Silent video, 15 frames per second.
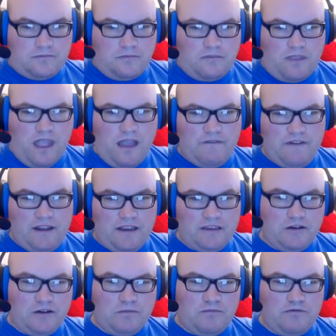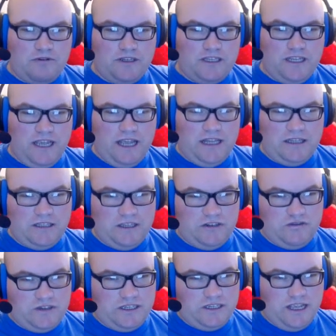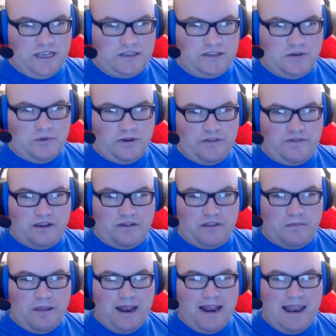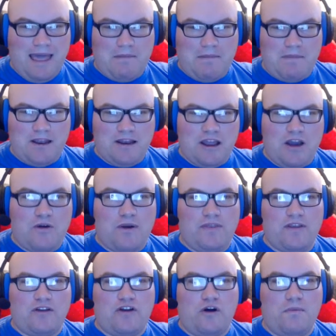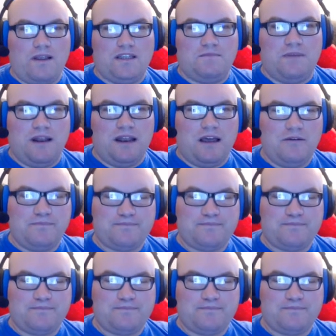I think these look pretty in interesting. So what do you think of them? Let me know in the comments below.